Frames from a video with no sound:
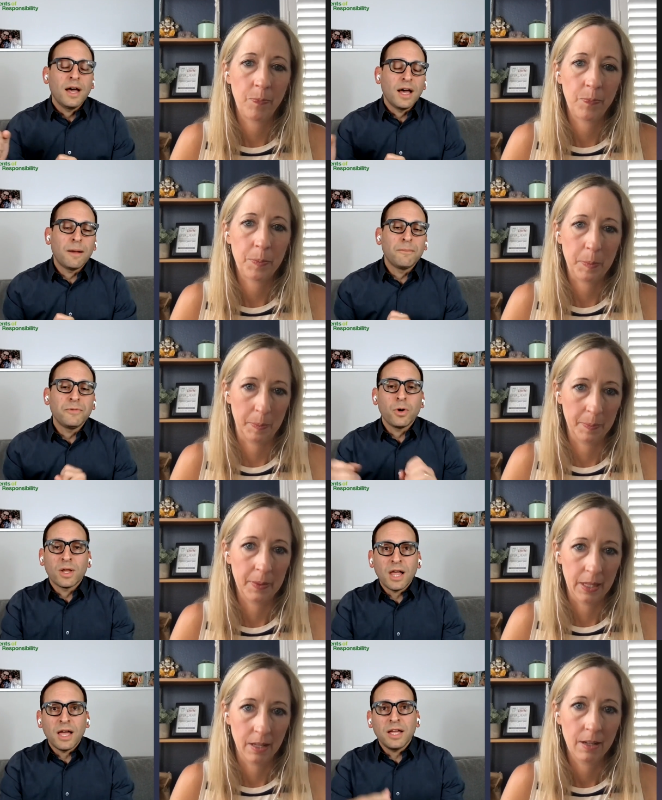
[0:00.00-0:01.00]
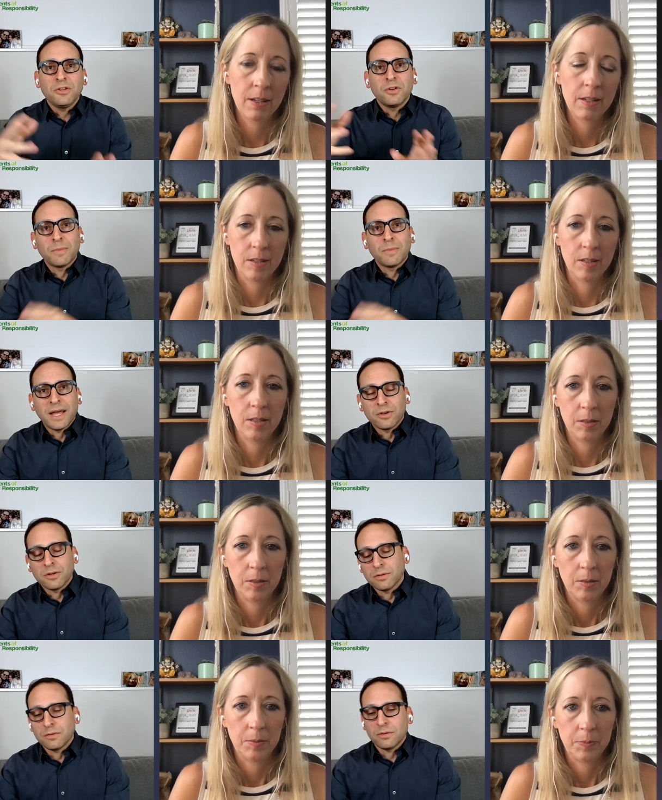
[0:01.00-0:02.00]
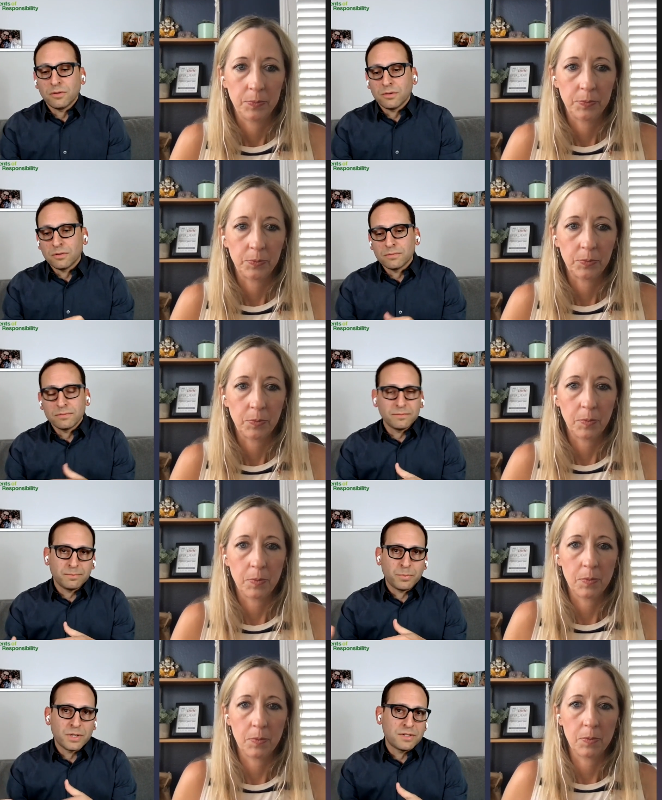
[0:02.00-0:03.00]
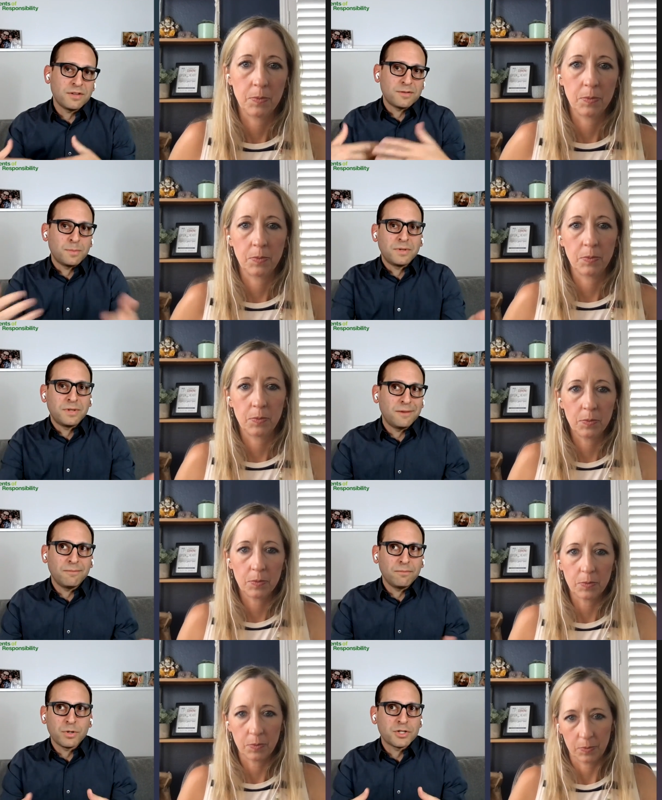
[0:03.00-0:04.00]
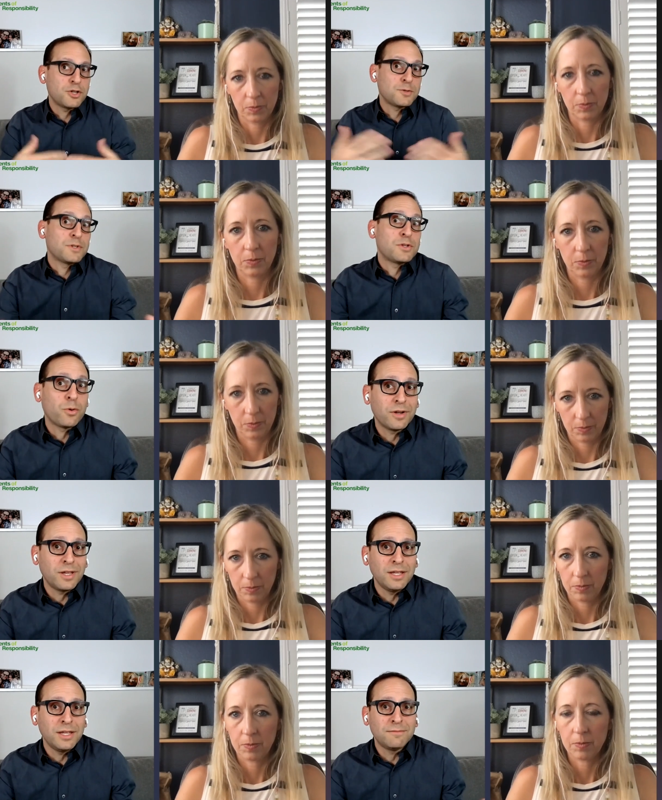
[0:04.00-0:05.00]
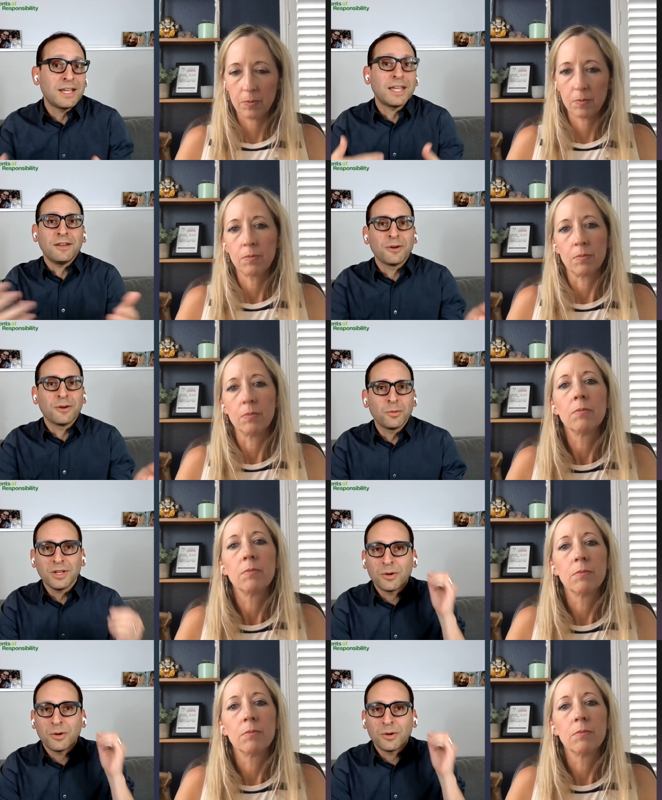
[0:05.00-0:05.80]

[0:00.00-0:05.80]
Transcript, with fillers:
Speaker 1: Um, you go online, you can buy your your participate participatory ticket or